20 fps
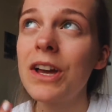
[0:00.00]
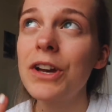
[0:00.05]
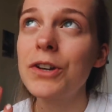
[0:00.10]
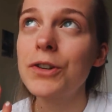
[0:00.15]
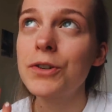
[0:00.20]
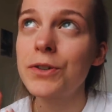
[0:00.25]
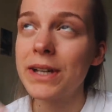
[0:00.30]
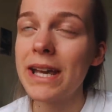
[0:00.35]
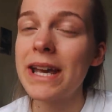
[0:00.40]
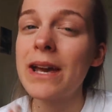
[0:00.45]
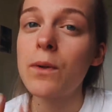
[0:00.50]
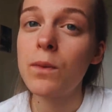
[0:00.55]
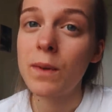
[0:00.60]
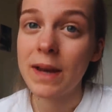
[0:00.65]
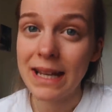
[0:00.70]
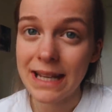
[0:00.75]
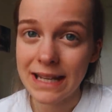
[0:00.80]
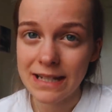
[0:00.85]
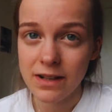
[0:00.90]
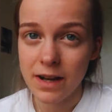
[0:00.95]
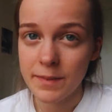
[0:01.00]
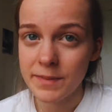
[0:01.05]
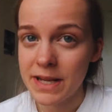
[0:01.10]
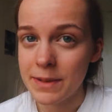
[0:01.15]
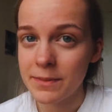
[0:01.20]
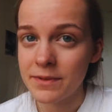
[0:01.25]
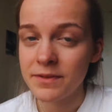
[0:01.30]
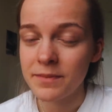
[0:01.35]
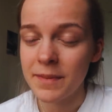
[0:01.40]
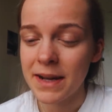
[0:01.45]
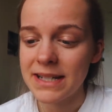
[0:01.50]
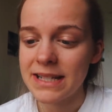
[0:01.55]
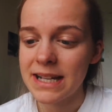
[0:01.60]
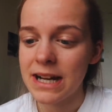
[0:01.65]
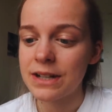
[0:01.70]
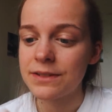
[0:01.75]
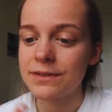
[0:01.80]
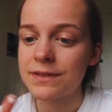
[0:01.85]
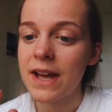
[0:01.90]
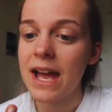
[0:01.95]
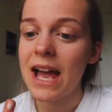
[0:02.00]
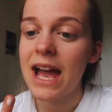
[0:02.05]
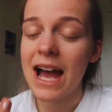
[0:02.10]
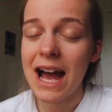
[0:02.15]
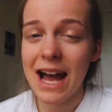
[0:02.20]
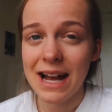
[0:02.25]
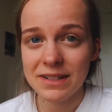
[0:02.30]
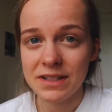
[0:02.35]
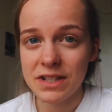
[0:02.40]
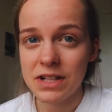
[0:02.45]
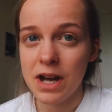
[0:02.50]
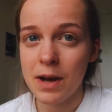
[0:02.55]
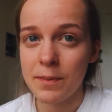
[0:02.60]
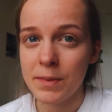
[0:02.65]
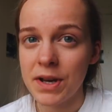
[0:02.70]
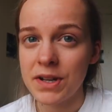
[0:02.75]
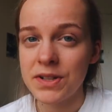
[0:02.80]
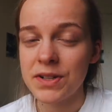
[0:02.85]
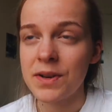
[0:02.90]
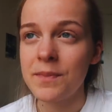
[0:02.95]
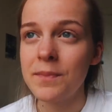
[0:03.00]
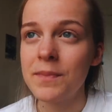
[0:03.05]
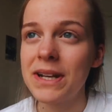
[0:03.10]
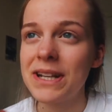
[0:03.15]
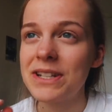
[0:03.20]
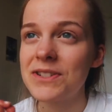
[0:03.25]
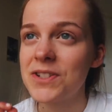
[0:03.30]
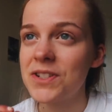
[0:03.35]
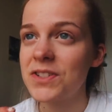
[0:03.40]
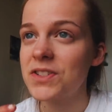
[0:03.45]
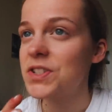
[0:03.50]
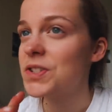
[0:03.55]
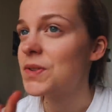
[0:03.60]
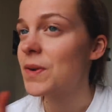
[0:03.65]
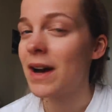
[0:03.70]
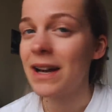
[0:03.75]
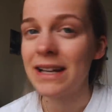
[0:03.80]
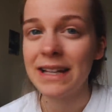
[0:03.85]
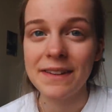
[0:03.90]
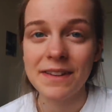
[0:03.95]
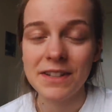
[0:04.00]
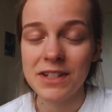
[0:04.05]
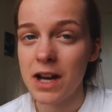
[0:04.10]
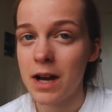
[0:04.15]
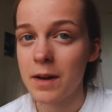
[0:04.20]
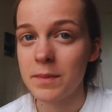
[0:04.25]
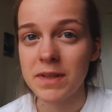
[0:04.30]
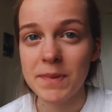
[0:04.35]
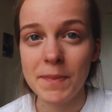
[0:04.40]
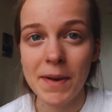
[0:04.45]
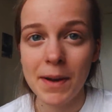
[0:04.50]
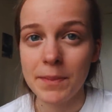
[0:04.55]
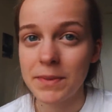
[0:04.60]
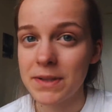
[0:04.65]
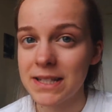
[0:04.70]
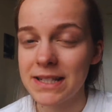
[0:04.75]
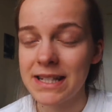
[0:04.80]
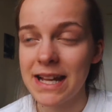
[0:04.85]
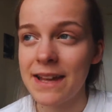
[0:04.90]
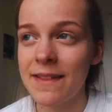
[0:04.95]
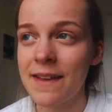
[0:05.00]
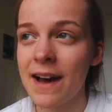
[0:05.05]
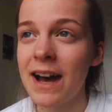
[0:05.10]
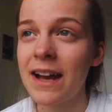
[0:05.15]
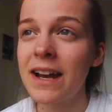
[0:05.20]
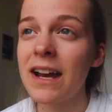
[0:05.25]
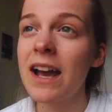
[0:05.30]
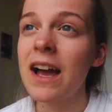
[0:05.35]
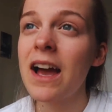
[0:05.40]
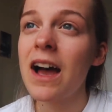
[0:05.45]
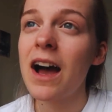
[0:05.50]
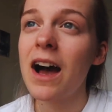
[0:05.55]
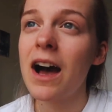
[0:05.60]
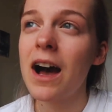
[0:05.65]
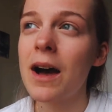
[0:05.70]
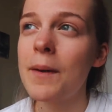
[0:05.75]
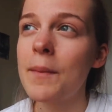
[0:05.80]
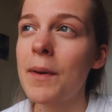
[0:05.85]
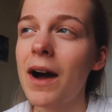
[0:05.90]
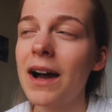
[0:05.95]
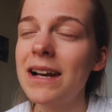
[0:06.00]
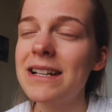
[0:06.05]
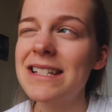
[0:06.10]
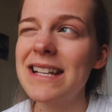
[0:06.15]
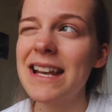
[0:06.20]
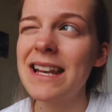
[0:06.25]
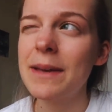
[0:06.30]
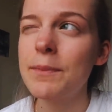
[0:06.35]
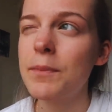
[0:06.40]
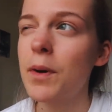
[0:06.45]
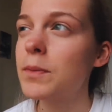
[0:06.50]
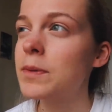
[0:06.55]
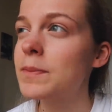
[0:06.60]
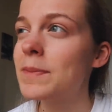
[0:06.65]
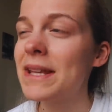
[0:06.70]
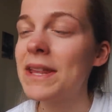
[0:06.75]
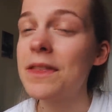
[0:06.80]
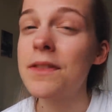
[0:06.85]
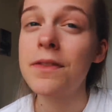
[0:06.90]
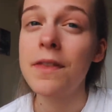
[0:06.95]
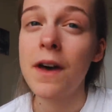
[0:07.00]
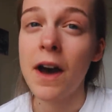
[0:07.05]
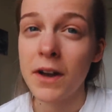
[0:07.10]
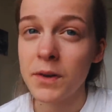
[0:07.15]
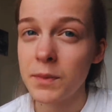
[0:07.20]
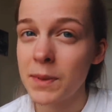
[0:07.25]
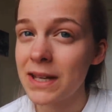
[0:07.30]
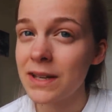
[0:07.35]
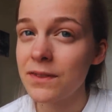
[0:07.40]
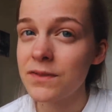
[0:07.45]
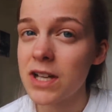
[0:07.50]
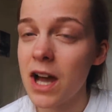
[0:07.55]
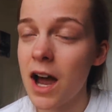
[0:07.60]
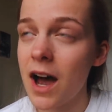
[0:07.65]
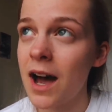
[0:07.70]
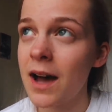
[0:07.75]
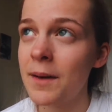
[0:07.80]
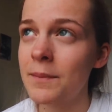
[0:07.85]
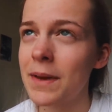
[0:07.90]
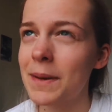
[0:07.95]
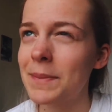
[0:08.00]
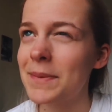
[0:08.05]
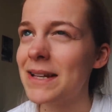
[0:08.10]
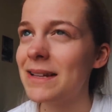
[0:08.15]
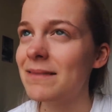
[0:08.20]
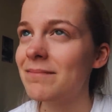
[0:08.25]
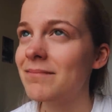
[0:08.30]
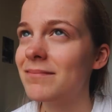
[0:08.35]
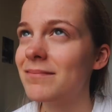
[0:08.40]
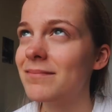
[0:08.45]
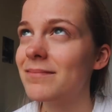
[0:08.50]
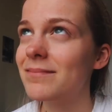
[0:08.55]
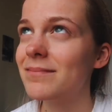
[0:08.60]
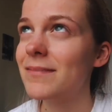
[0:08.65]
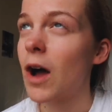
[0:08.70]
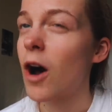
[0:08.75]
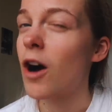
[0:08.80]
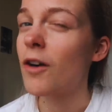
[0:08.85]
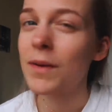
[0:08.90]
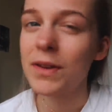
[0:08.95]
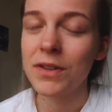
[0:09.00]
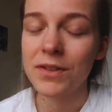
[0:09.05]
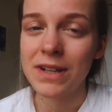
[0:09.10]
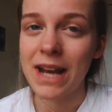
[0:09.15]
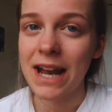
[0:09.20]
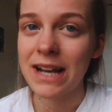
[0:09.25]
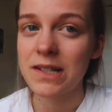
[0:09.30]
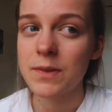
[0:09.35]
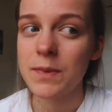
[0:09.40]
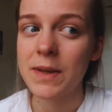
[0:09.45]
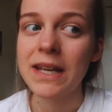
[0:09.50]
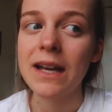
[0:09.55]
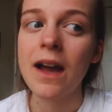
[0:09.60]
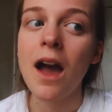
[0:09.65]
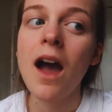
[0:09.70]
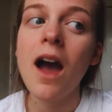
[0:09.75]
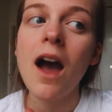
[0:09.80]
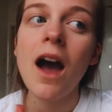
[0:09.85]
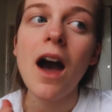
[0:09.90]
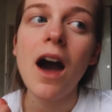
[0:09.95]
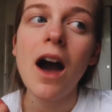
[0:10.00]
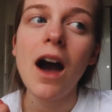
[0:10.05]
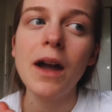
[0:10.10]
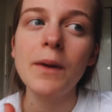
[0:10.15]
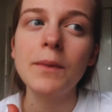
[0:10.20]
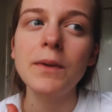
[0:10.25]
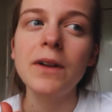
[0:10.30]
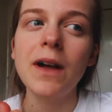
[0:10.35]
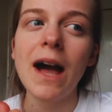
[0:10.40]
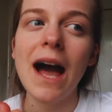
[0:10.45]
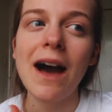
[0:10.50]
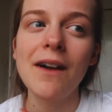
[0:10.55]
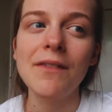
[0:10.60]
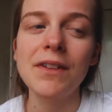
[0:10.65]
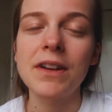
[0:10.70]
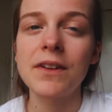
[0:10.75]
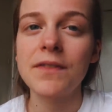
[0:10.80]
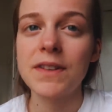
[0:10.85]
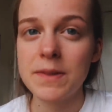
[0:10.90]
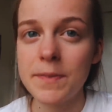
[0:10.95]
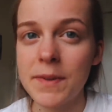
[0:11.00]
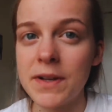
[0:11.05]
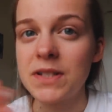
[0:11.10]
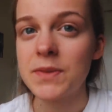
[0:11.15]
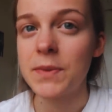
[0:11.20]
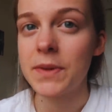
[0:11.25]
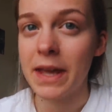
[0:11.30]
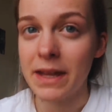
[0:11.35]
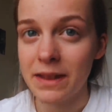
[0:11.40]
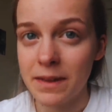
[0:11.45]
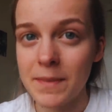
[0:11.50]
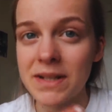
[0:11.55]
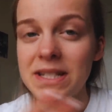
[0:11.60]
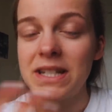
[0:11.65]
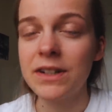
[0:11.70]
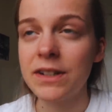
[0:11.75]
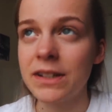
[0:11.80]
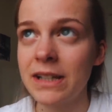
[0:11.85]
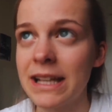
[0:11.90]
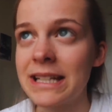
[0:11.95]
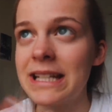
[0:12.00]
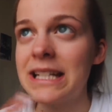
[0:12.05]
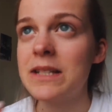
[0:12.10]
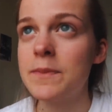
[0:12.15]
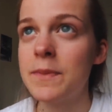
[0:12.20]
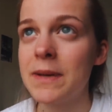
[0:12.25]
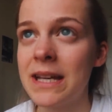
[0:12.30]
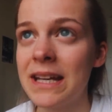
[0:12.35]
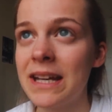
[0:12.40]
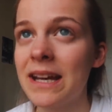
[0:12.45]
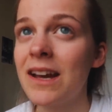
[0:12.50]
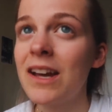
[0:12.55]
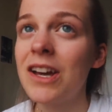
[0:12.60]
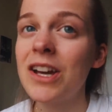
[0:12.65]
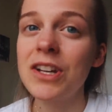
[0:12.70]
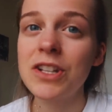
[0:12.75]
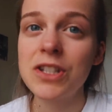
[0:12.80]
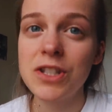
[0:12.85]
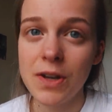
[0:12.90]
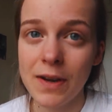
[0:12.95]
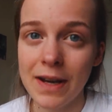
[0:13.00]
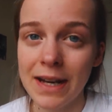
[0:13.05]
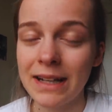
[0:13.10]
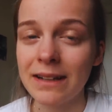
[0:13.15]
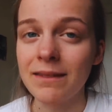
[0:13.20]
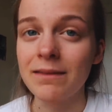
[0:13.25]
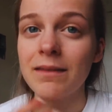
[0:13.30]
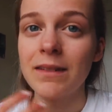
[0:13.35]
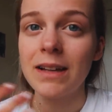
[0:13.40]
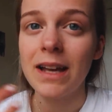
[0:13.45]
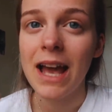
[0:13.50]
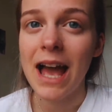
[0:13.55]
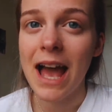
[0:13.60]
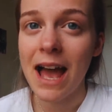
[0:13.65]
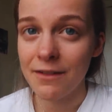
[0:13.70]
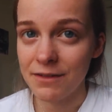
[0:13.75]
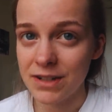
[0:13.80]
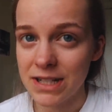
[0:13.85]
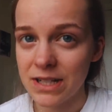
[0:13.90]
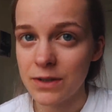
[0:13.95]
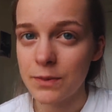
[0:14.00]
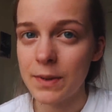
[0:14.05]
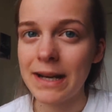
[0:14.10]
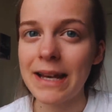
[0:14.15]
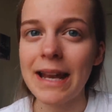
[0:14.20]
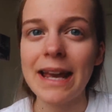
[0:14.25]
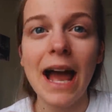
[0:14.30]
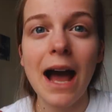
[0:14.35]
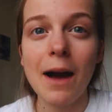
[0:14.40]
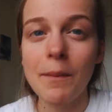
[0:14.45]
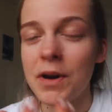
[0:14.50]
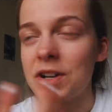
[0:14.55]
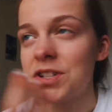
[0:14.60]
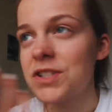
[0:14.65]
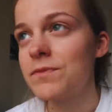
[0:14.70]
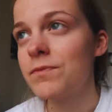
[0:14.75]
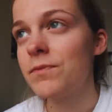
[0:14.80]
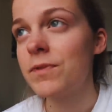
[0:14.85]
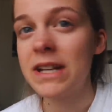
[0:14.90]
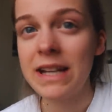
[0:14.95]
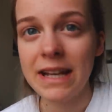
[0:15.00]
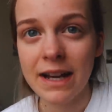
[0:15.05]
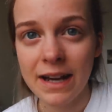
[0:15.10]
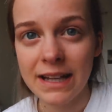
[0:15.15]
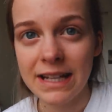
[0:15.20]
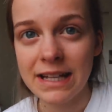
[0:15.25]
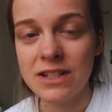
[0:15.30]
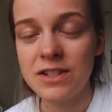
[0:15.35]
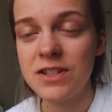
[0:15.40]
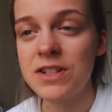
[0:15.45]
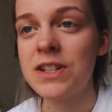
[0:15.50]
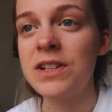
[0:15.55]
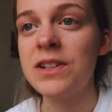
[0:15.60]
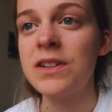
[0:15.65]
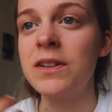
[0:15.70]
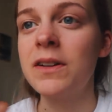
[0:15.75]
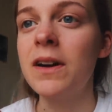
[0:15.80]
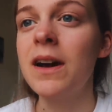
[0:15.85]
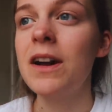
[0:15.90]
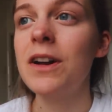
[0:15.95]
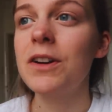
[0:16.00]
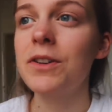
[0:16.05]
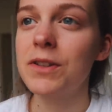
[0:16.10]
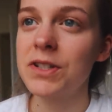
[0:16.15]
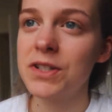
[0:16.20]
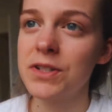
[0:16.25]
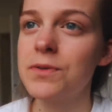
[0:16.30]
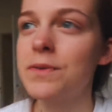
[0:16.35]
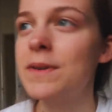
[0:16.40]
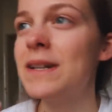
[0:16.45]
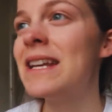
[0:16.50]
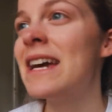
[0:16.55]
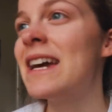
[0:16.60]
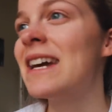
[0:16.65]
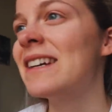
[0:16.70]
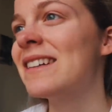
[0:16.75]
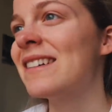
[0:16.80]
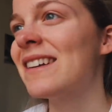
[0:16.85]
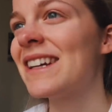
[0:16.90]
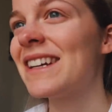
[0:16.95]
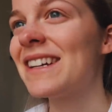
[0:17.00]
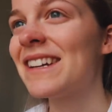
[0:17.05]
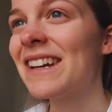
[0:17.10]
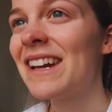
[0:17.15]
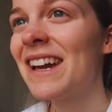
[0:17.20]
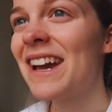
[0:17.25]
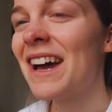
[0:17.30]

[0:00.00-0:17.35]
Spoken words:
create a weekly timetable for myself as the time goes on, but it's just too early in the term to be able to say that. I'd say like probably third week of term, maybe halfway through next week, I will have enough experience with like the material I need to be doing every single week, like how much reading I need to do, critical reading, like